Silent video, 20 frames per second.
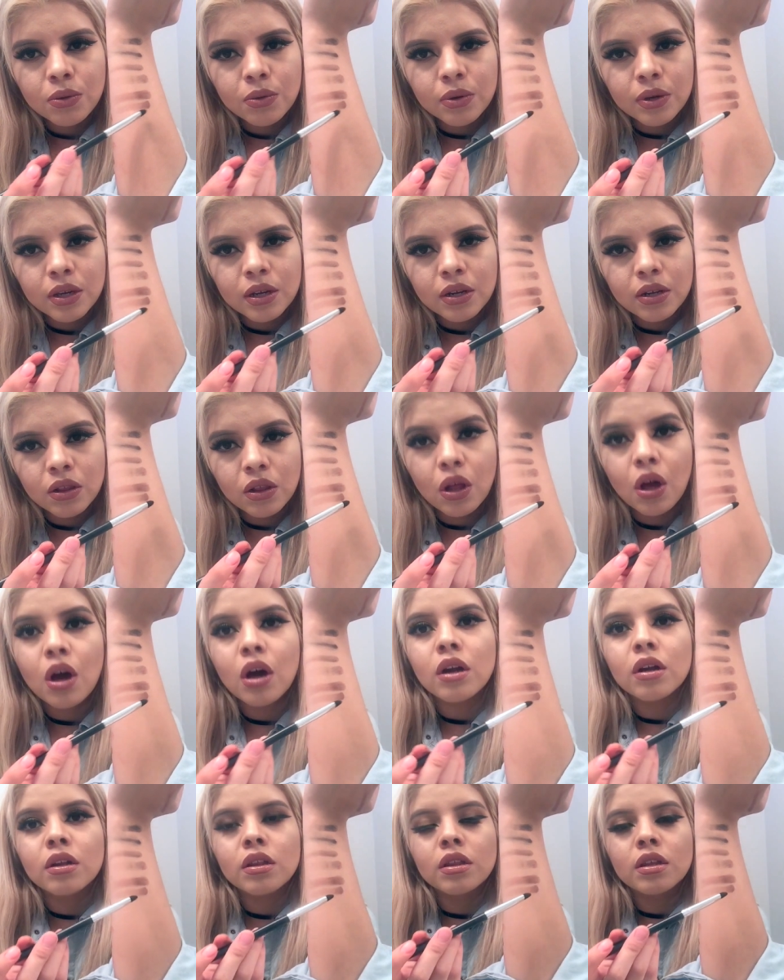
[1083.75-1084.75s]
you get a
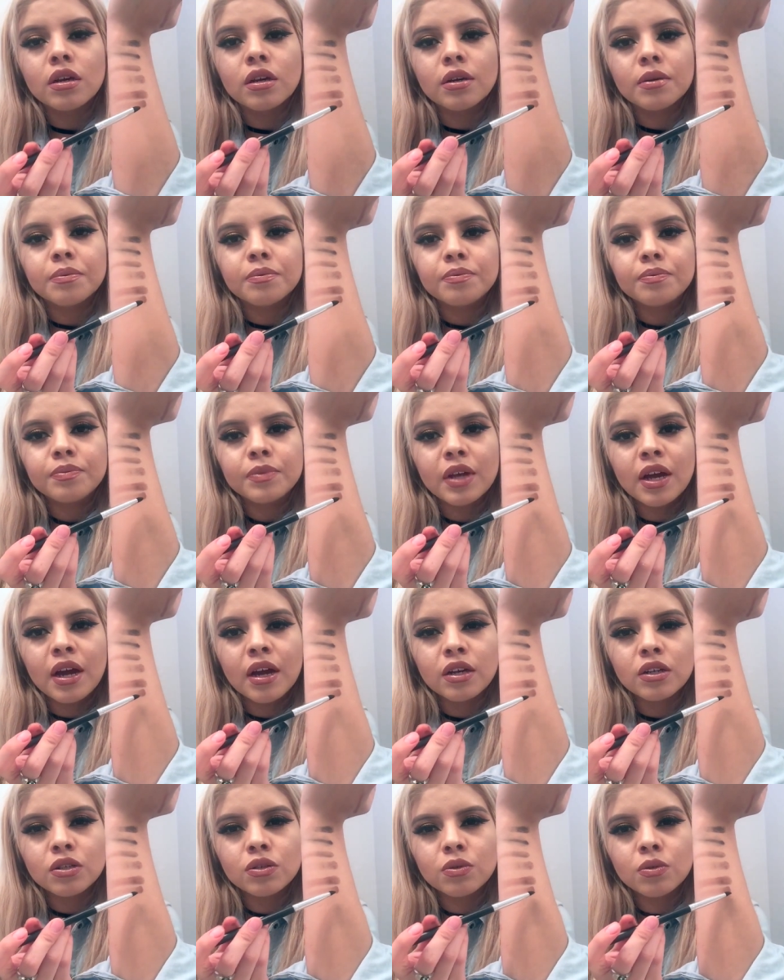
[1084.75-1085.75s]
lot of the
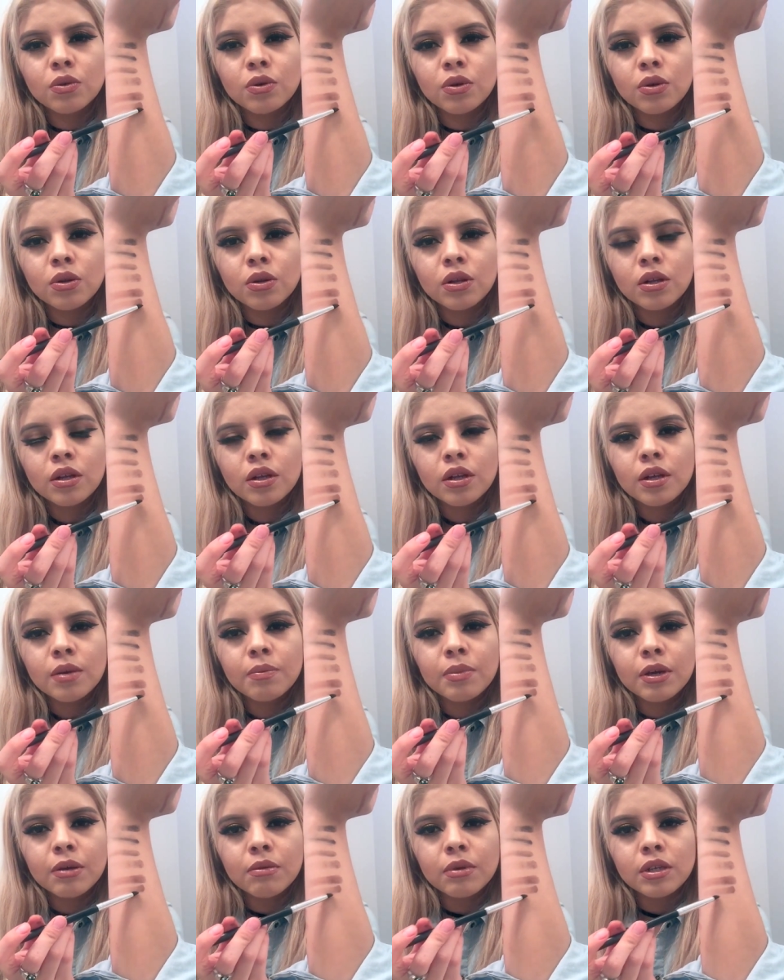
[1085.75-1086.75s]
actual
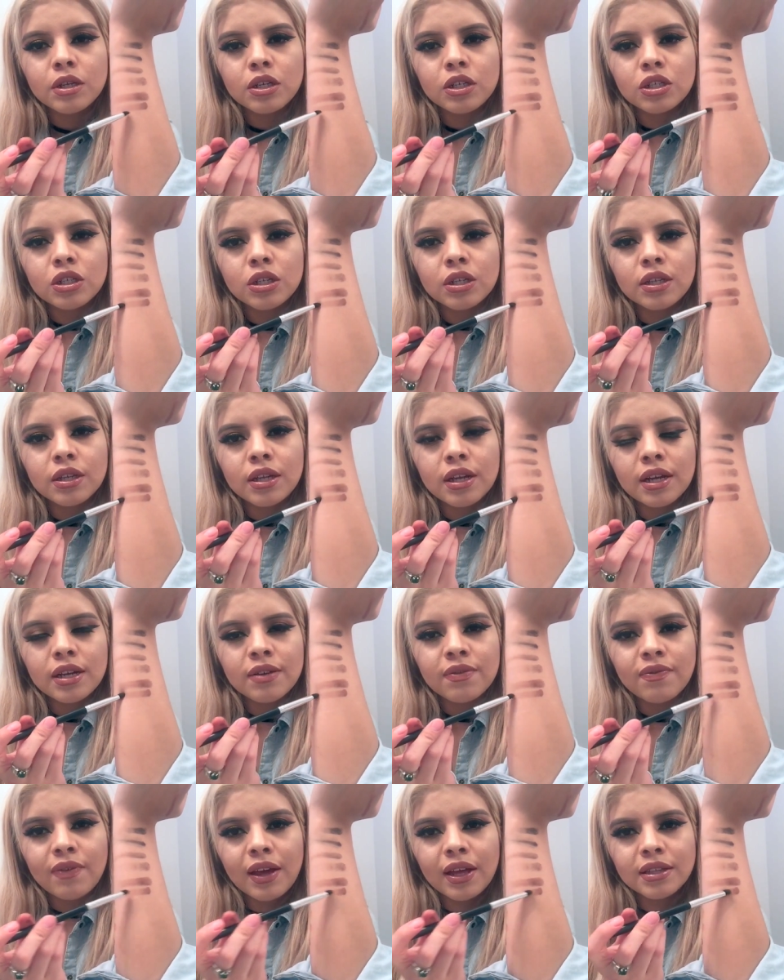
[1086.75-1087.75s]
pigmentation, and then
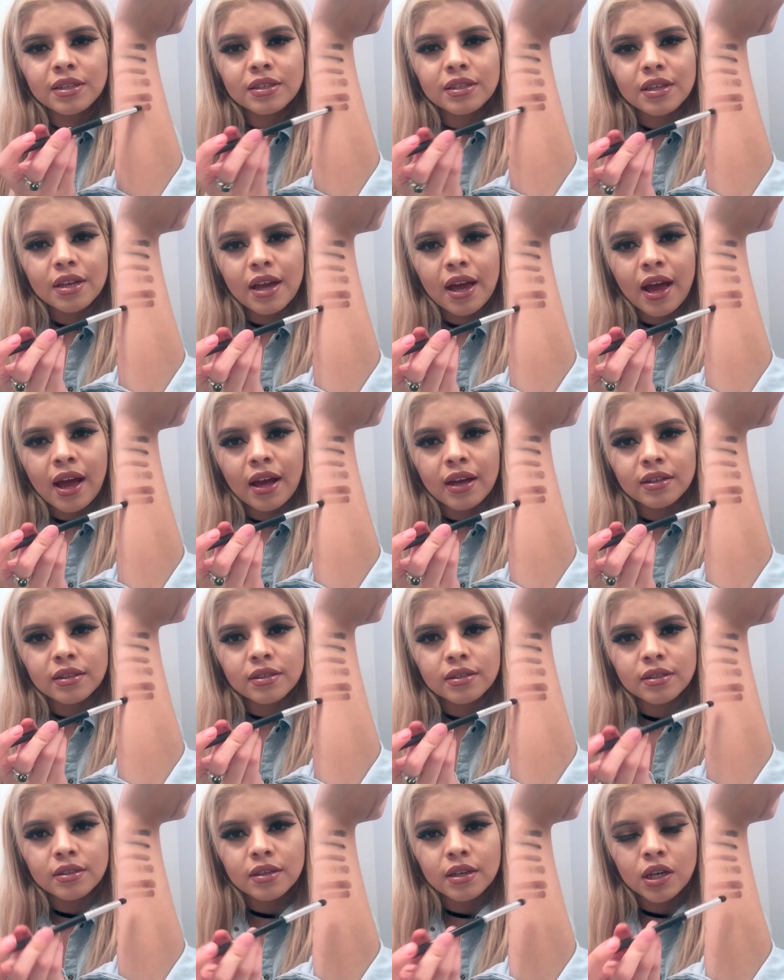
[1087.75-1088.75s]
it fades
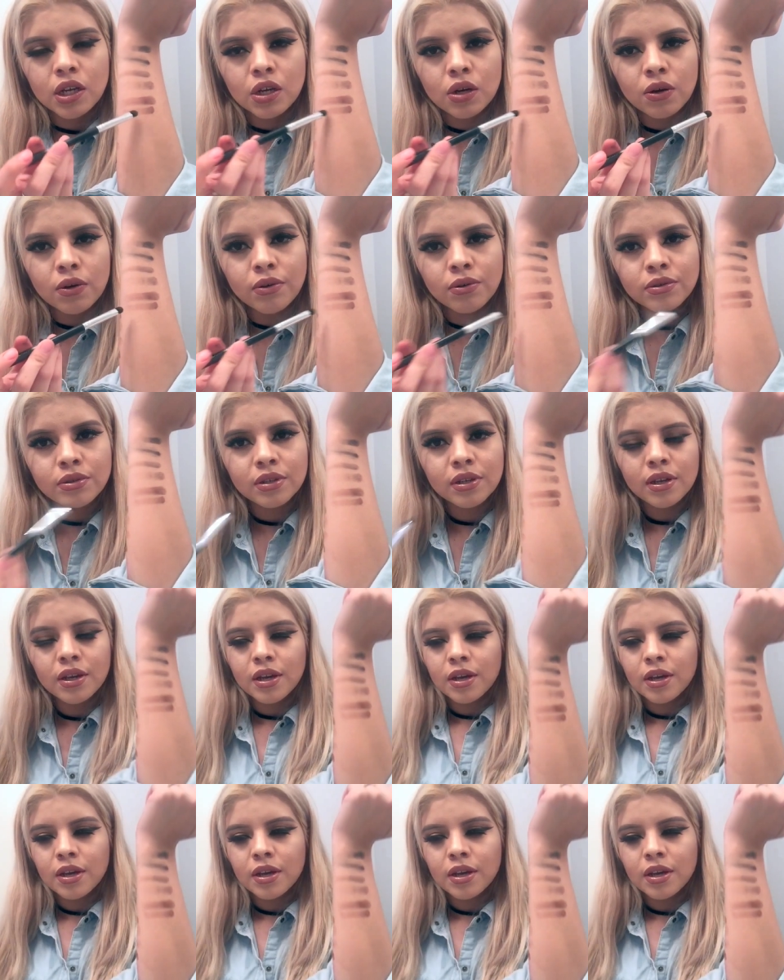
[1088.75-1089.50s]
as it goes.